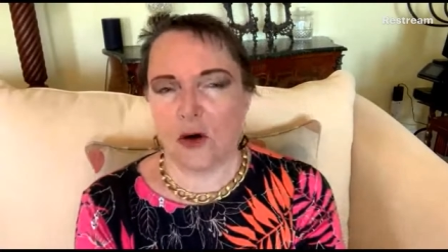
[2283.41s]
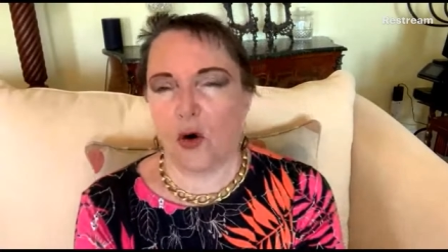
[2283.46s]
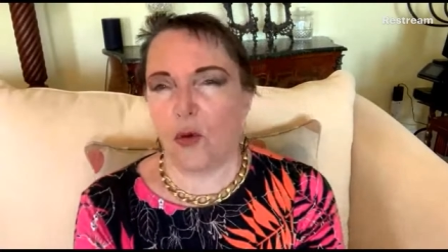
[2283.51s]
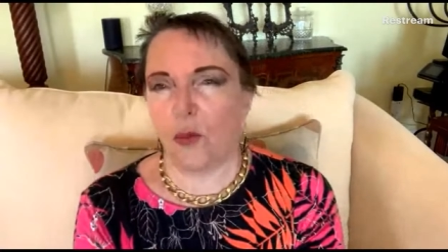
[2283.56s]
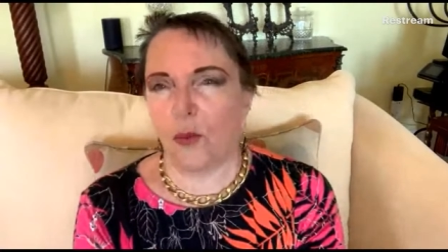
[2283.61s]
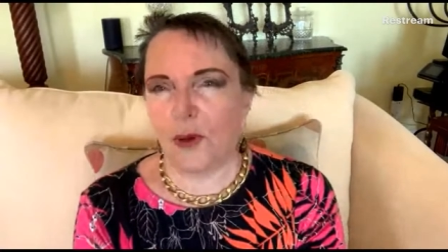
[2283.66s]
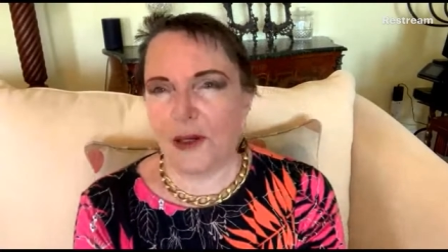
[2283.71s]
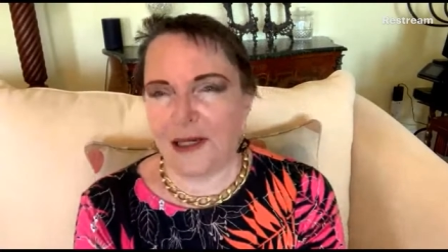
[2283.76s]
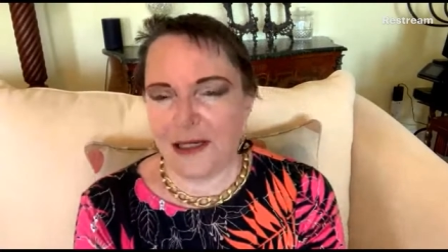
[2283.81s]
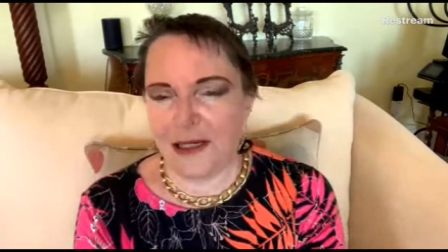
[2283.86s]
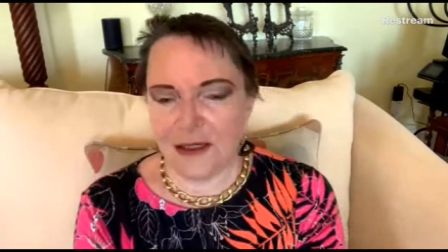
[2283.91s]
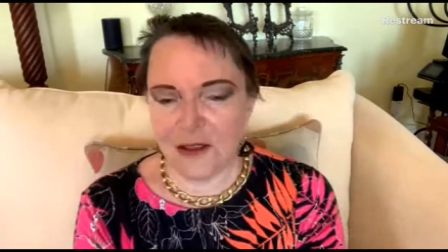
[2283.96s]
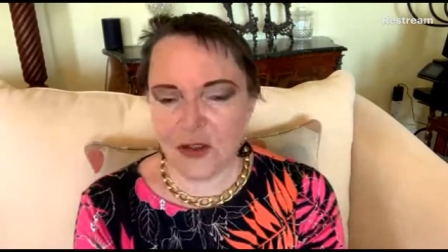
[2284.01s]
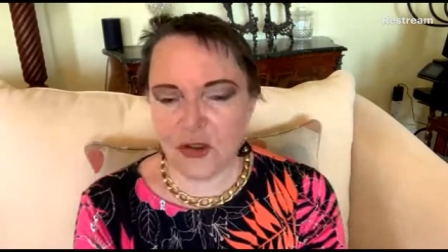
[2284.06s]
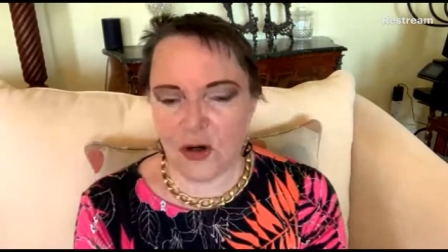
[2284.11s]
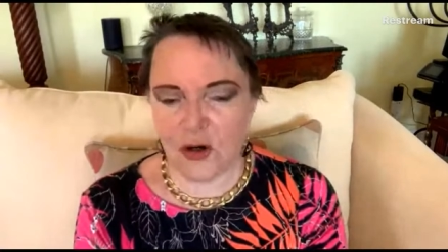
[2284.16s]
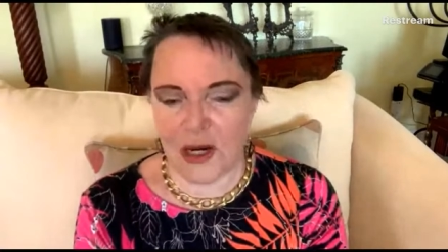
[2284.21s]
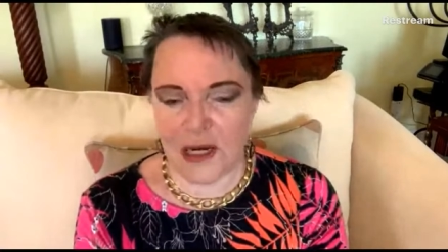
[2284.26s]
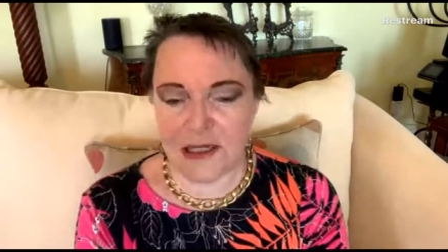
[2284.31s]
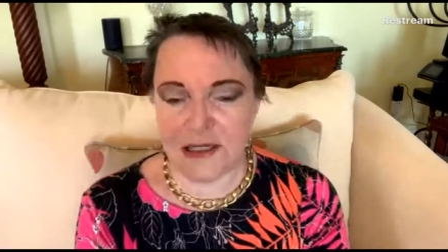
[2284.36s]
or will
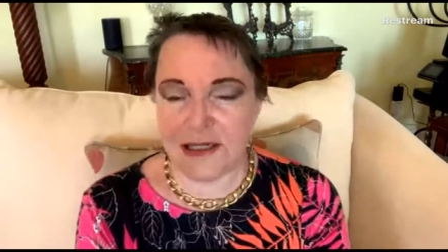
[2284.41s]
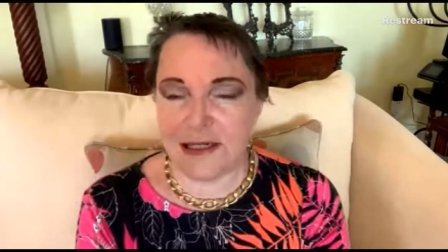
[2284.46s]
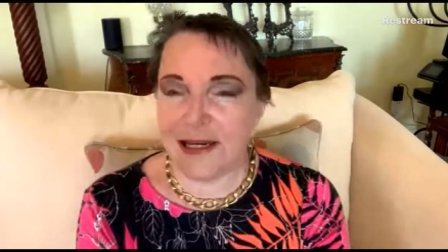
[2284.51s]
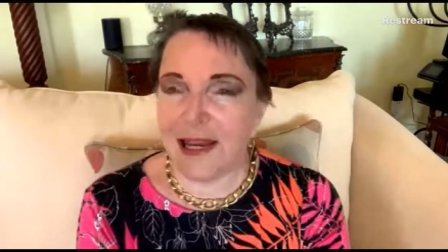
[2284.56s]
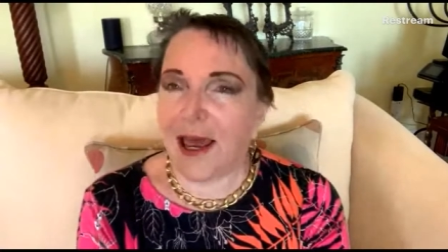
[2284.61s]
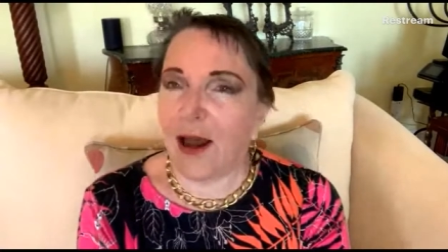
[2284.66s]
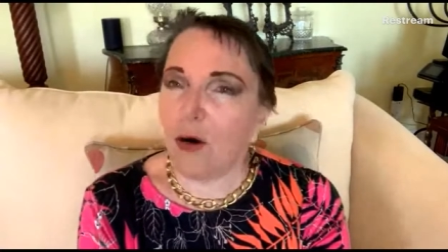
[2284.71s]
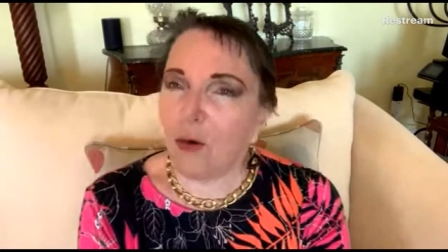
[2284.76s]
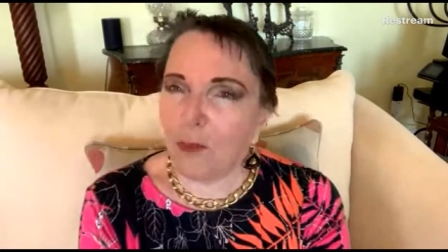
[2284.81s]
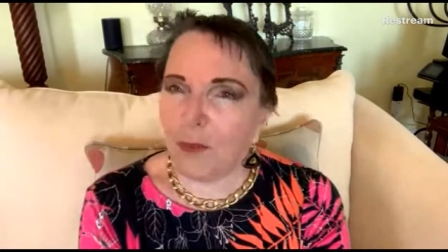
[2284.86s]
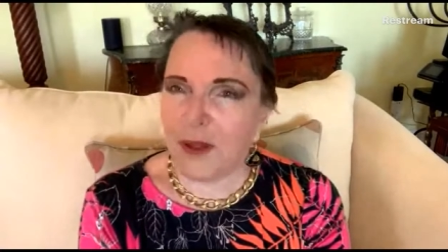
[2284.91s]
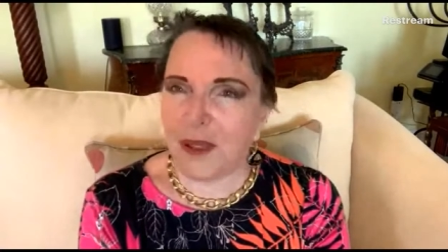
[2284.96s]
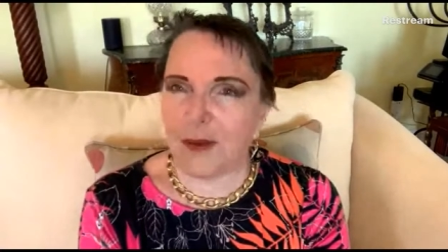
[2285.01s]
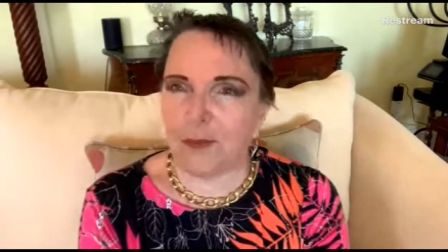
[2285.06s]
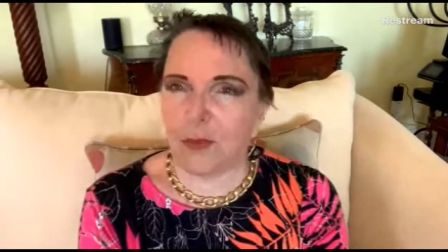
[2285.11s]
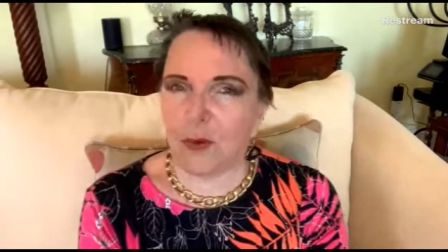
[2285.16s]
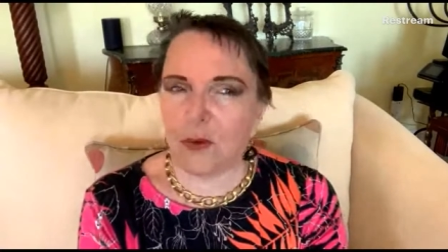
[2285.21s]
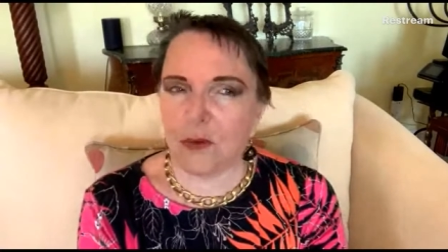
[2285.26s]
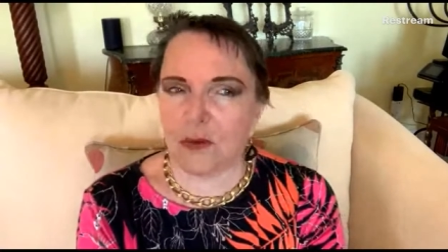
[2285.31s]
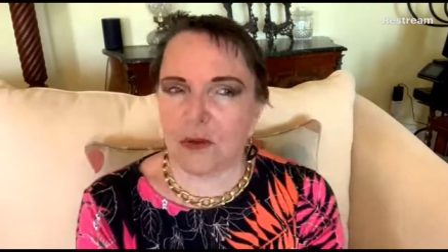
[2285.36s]
illustrate and help
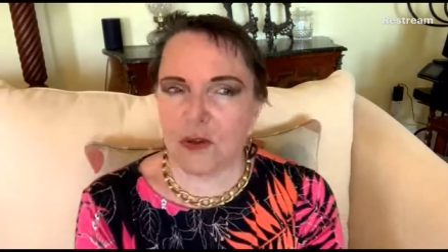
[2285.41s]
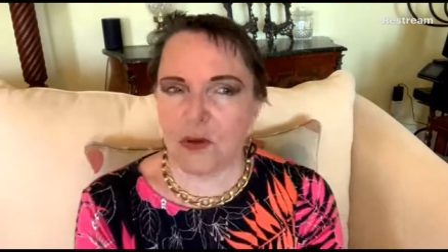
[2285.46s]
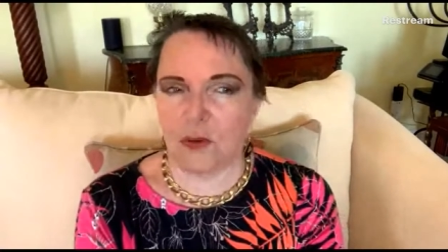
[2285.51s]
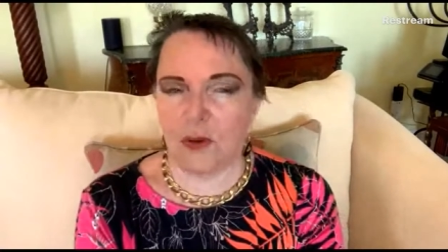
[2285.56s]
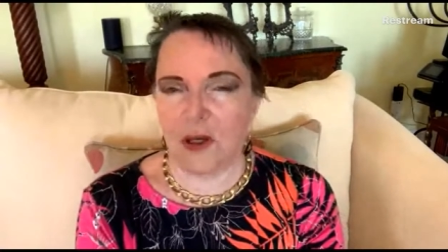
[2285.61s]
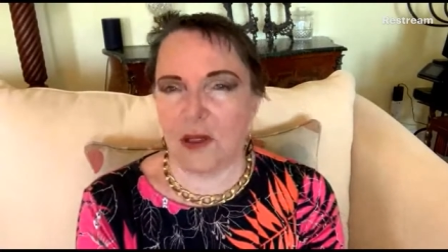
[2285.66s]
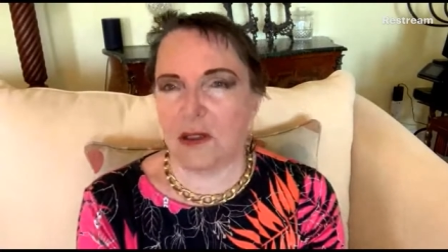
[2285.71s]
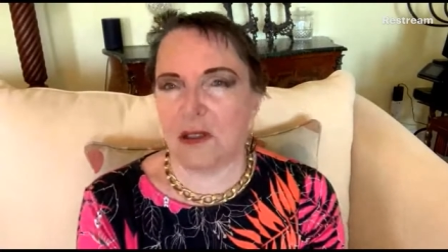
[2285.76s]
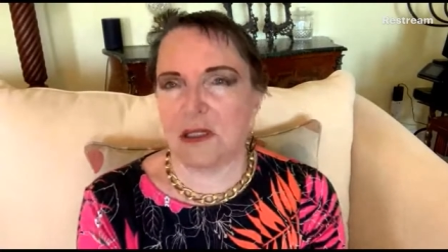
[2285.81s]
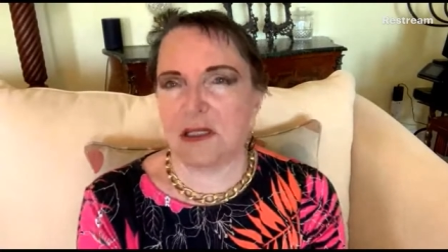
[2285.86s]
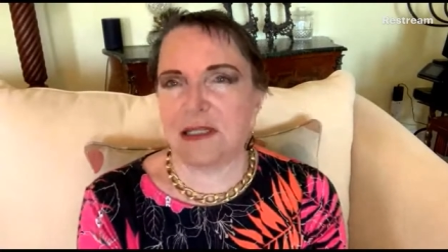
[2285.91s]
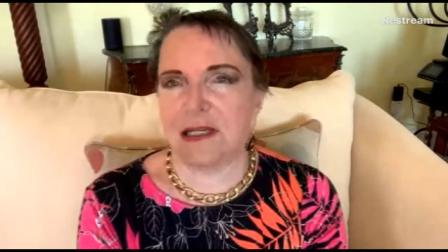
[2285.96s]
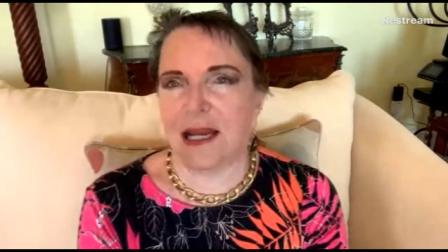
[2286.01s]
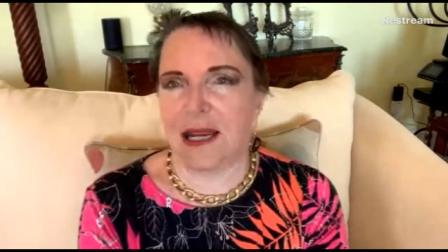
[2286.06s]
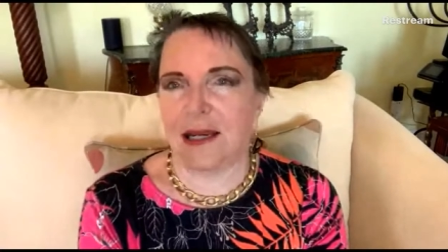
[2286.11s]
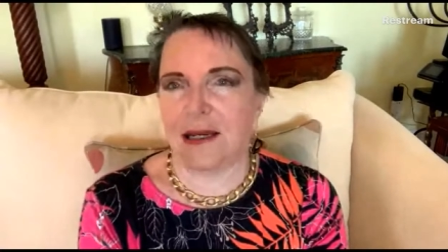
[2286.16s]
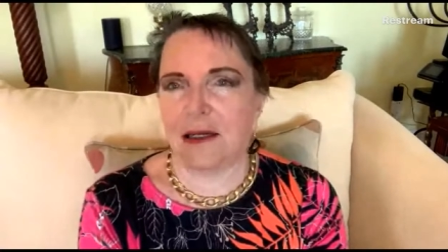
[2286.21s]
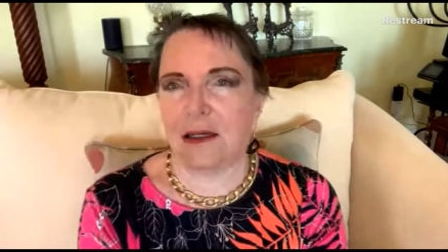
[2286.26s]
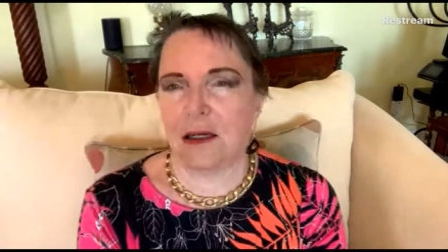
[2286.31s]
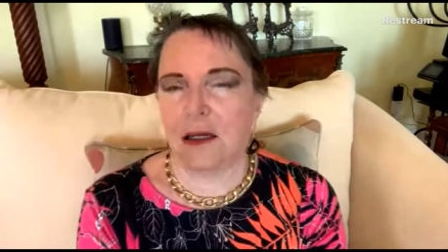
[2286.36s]
people to
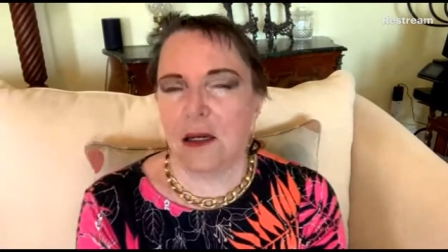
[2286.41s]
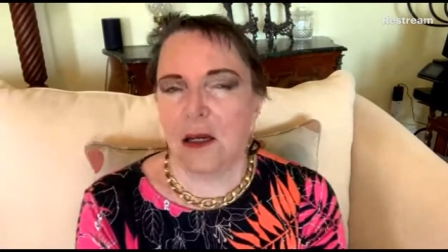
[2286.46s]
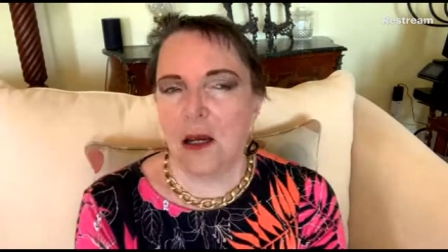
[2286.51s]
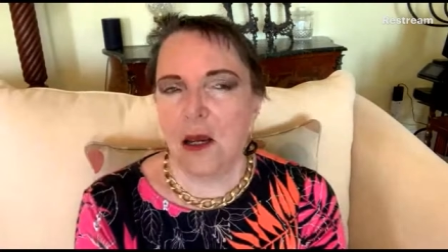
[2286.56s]
understand